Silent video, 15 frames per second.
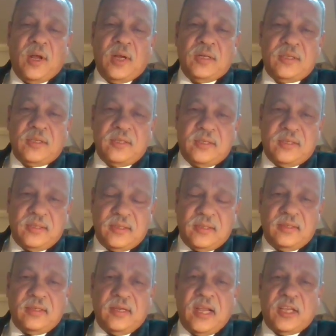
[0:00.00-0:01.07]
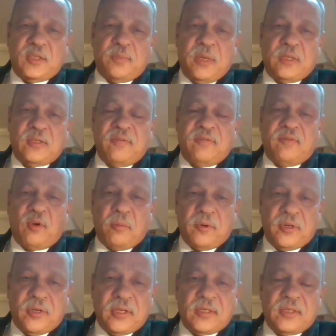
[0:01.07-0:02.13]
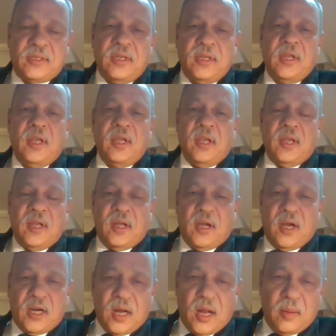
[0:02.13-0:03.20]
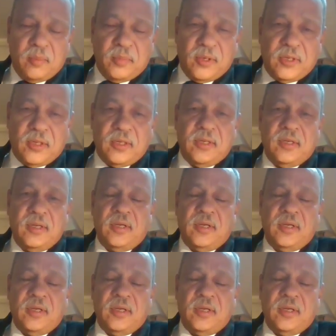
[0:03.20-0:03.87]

advanced aspects of robotics, unarmed